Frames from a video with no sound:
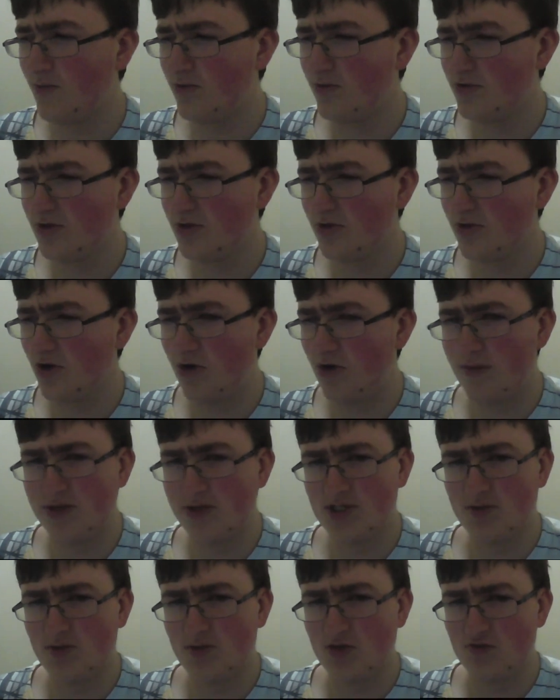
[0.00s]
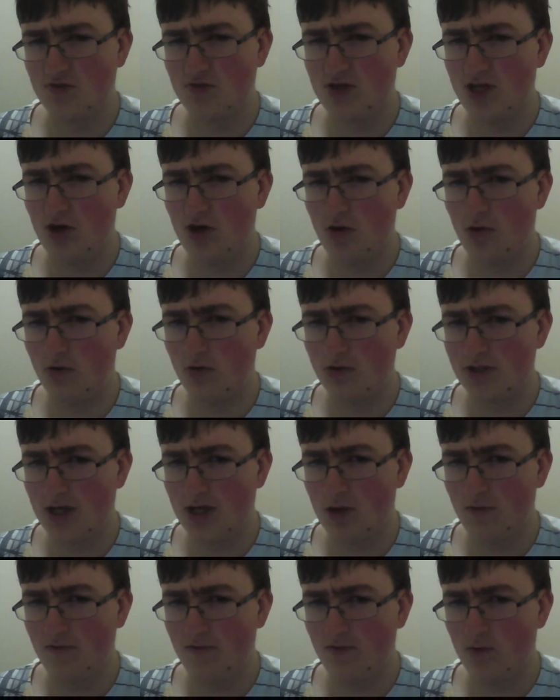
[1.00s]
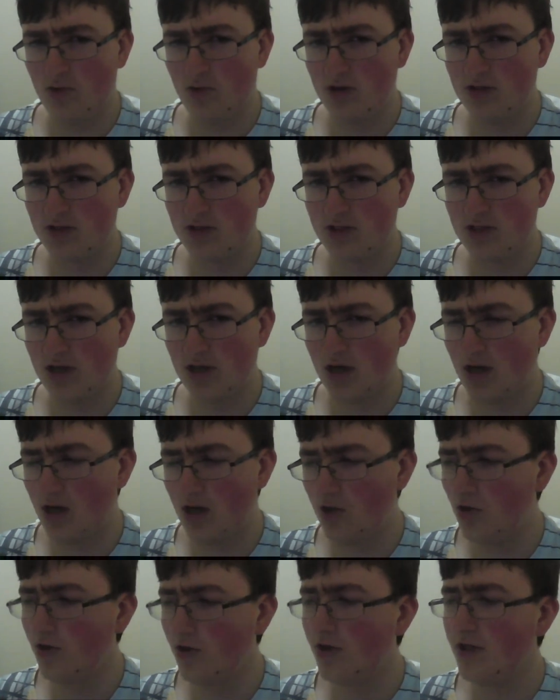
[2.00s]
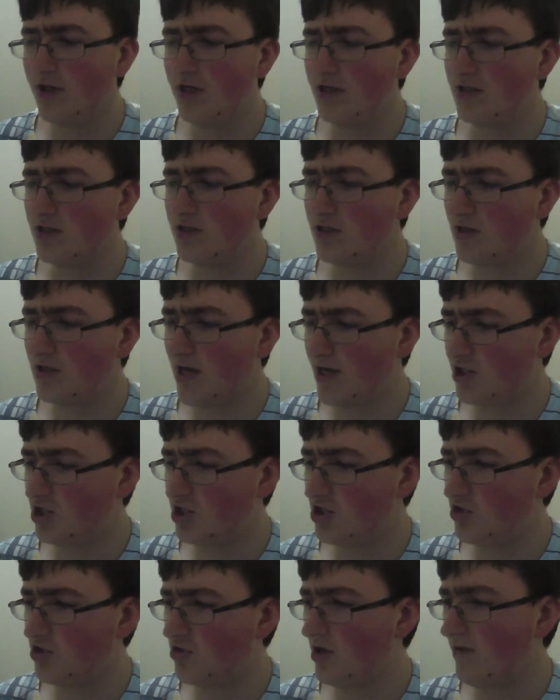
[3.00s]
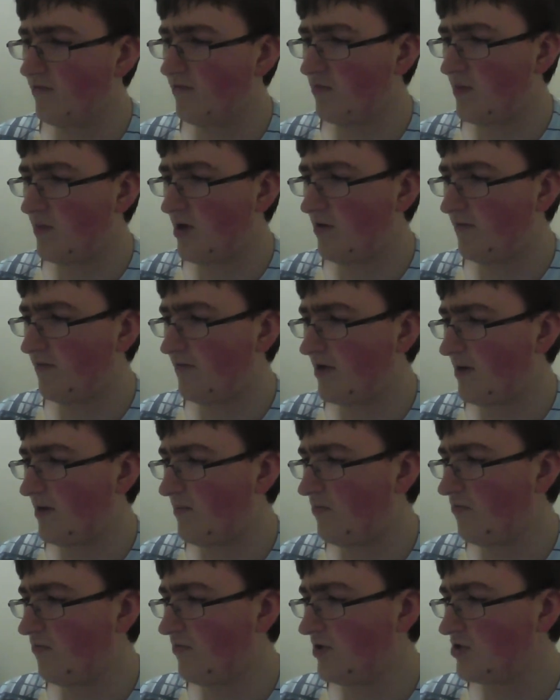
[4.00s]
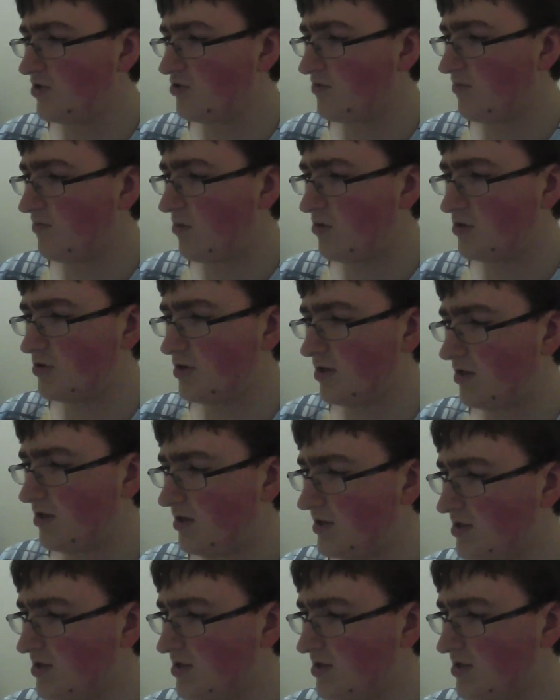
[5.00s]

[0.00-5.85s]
don't know about some of these really old alpha ones. A lot of these actually do come from alpha. I'm pretty sure most of the list